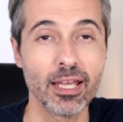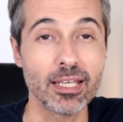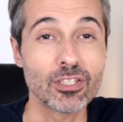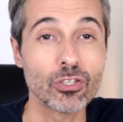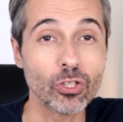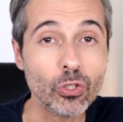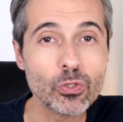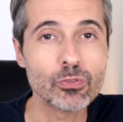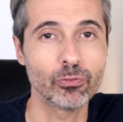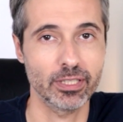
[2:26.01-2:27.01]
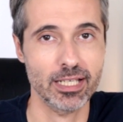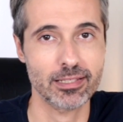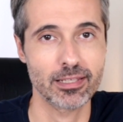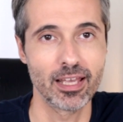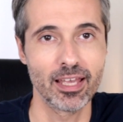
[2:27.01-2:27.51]
his
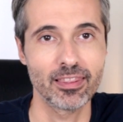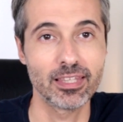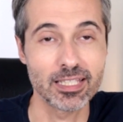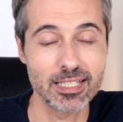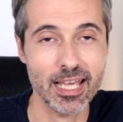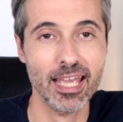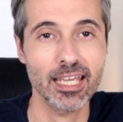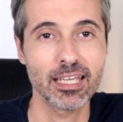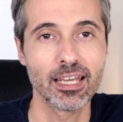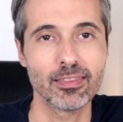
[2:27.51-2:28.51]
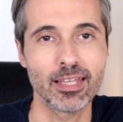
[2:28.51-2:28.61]
usefulness the day